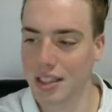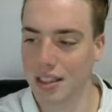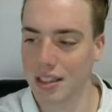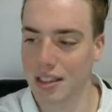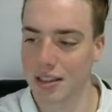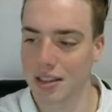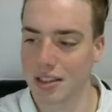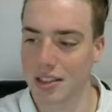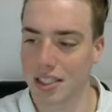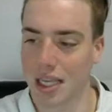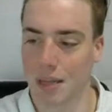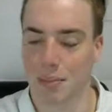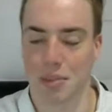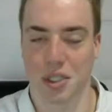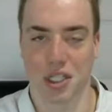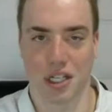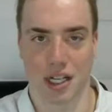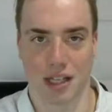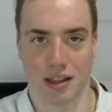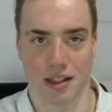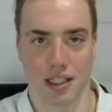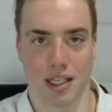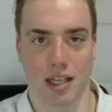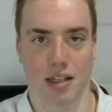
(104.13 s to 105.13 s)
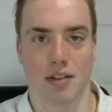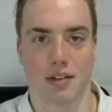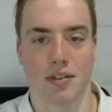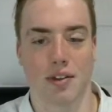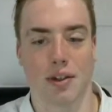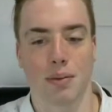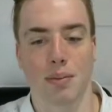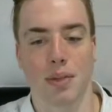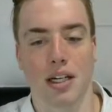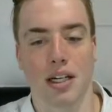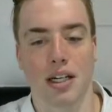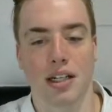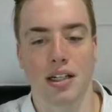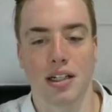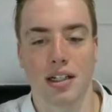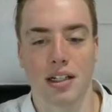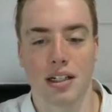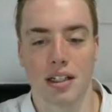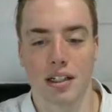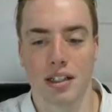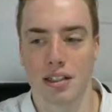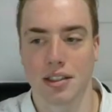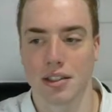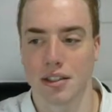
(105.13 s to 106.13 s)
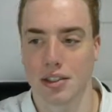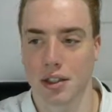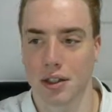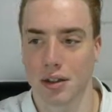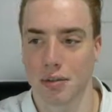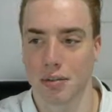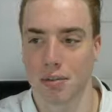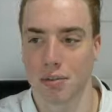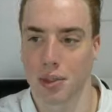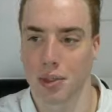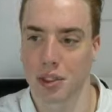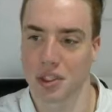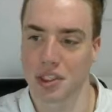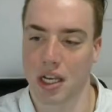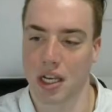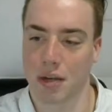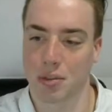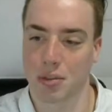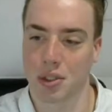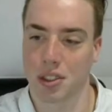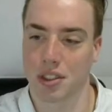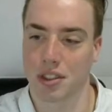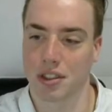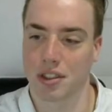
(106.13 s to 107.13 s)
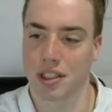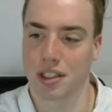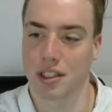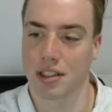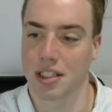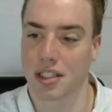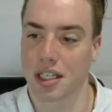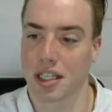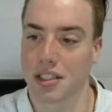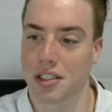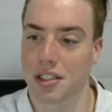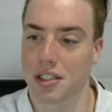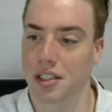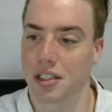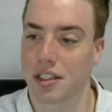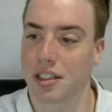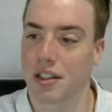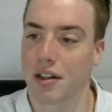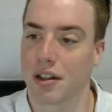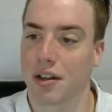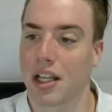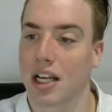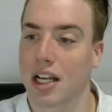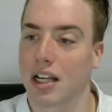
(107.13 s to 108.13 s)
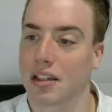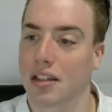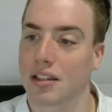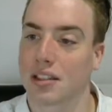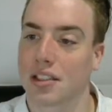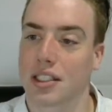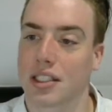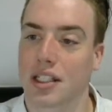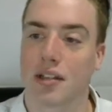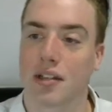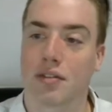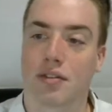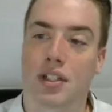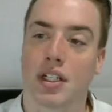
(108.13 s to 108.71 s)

ception at the end of them there. So perception, sensation, all that good stuff.